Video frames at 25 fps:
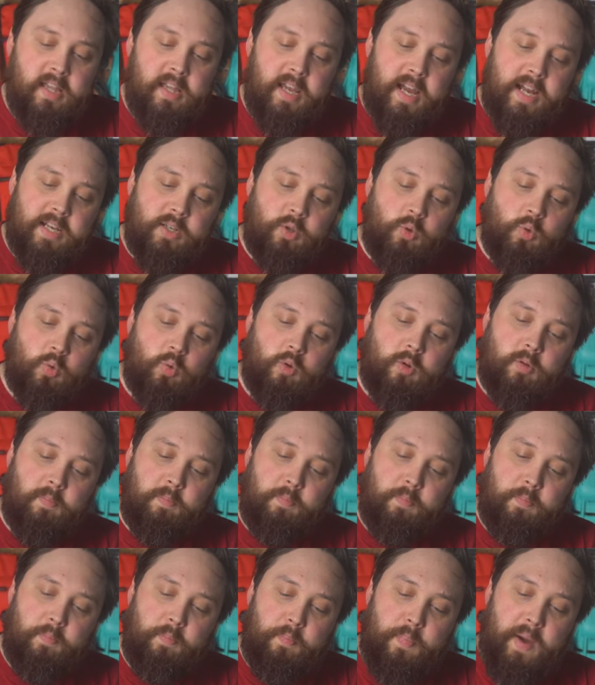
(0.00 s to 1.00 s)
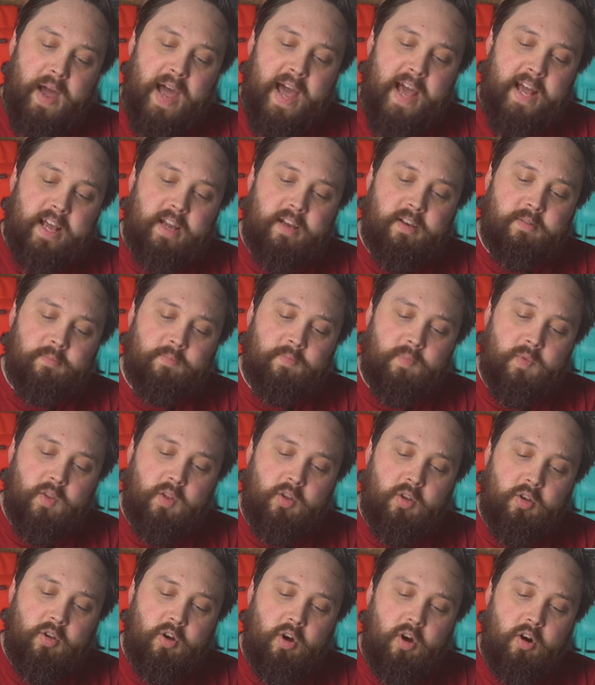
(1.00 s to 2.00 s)
the actual back
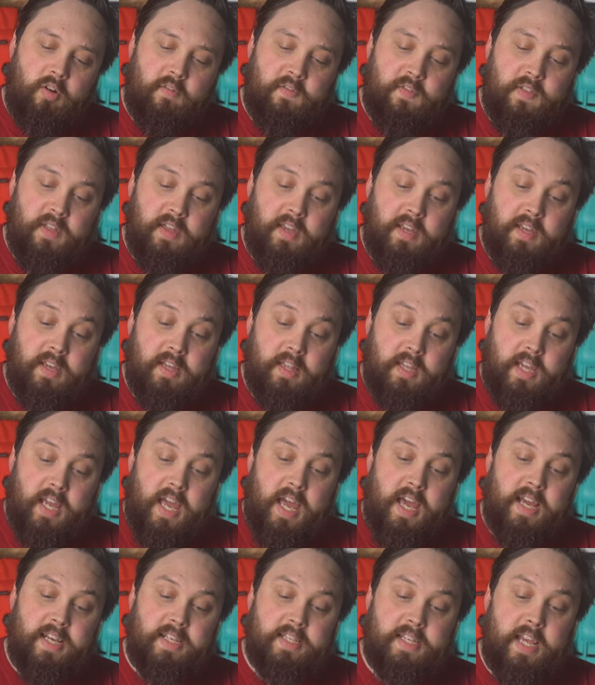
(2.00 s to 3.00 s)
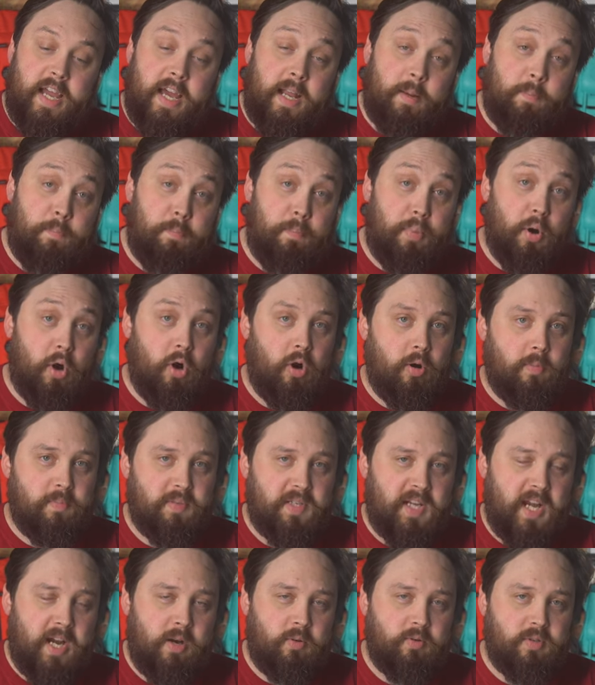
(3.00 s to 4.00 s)
of the, uh, the case had
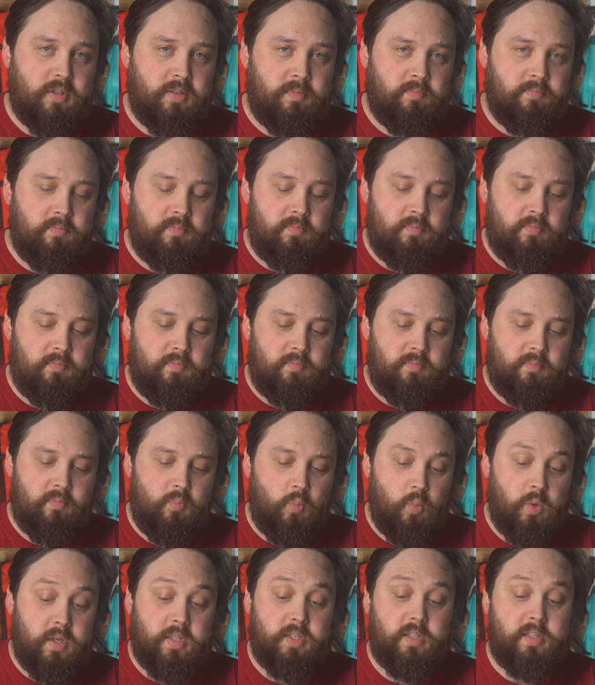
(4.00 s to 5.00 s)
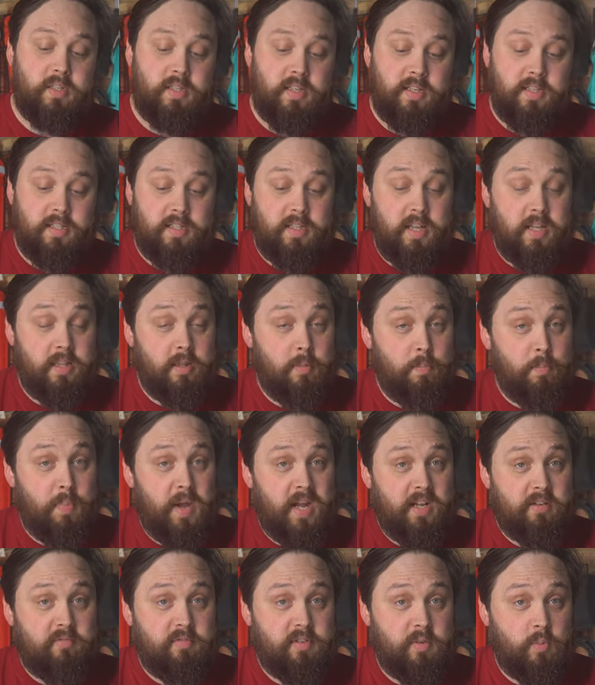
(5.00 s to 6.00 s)
popped out, which suggests that the
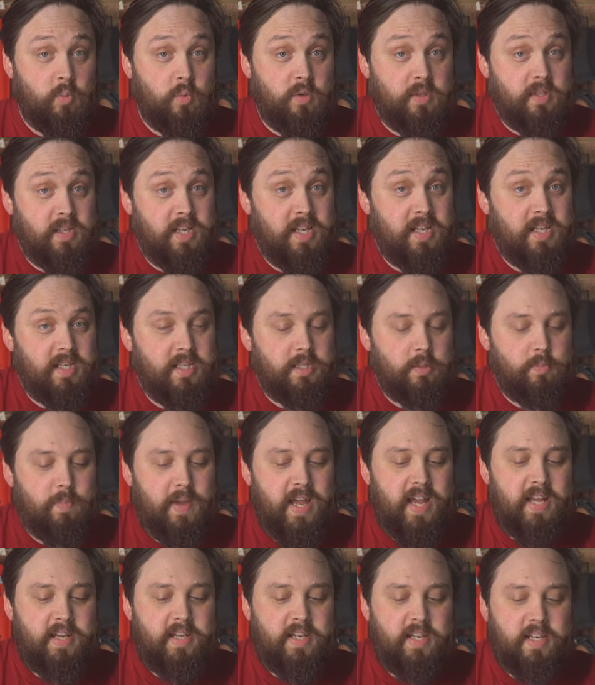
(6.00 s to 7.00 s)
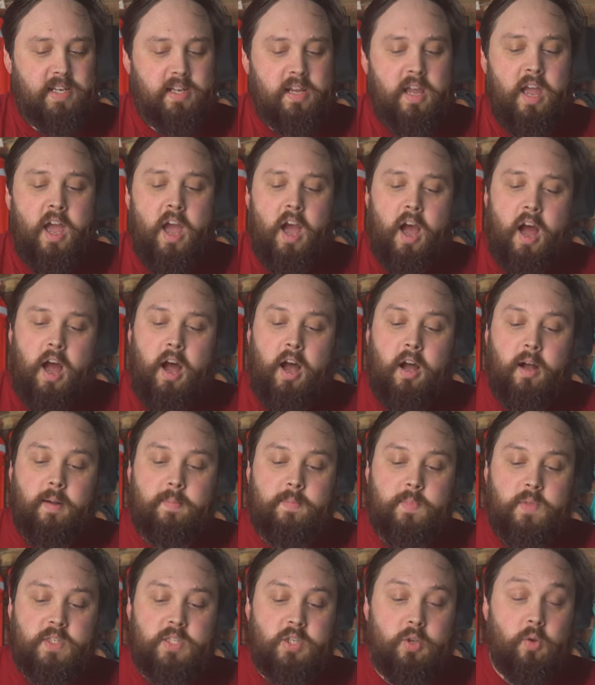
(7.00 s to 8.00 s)
battery was expanding.
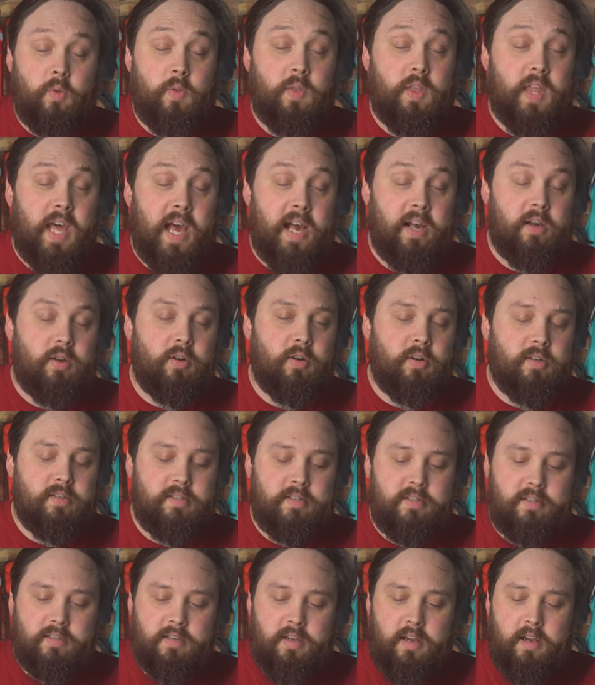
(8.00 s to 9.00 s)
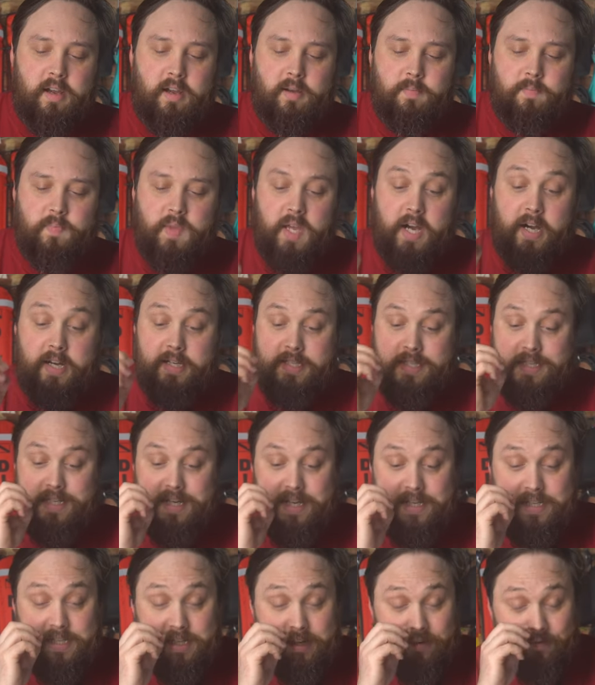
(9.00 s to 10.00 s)
Um, so that got um,
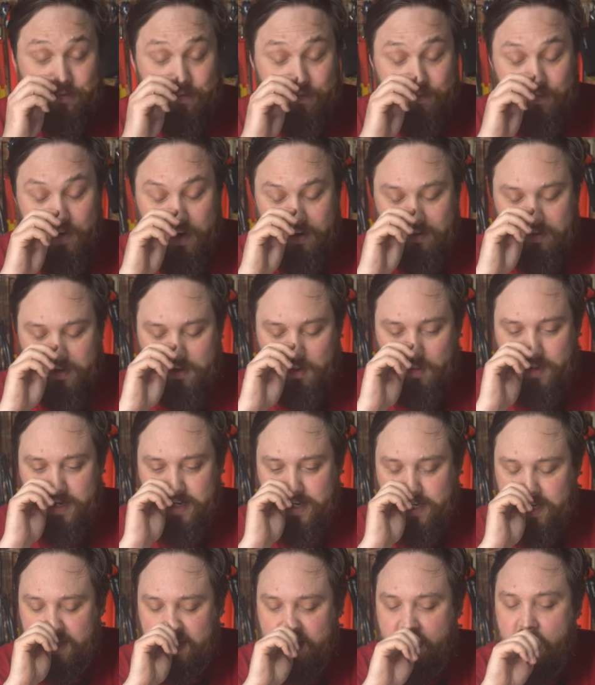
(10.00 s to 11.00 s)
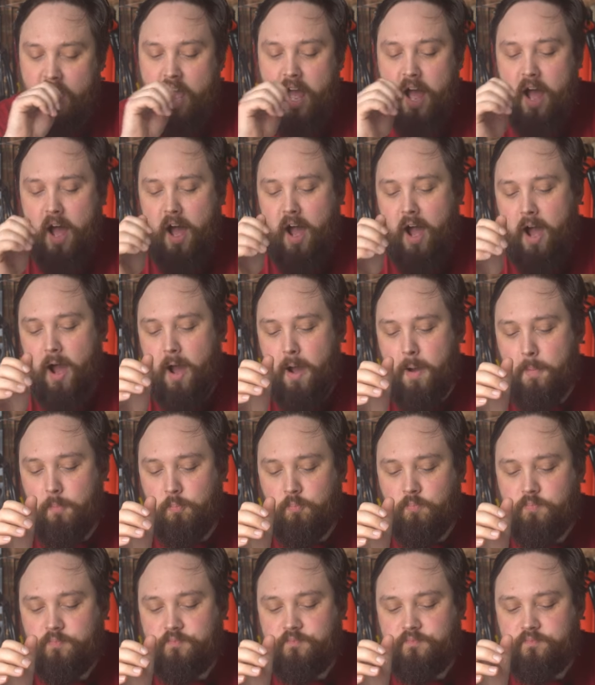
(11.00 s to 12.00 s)
isolated very quickly.
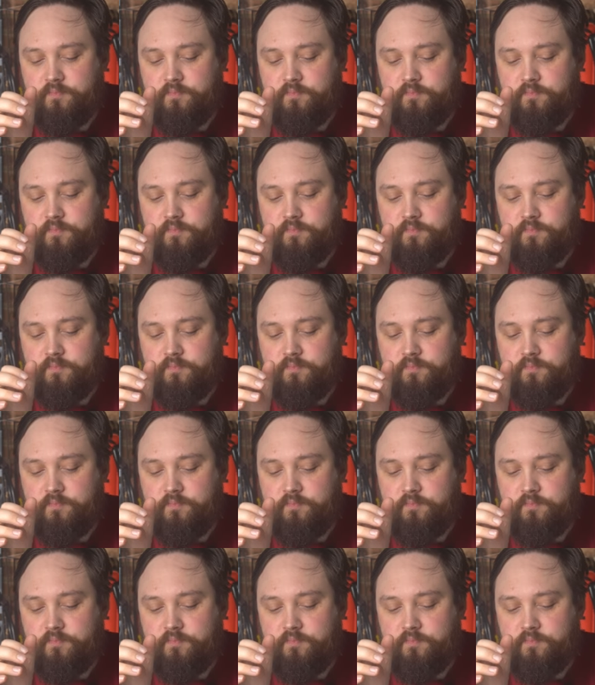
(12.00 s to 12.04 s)
Um,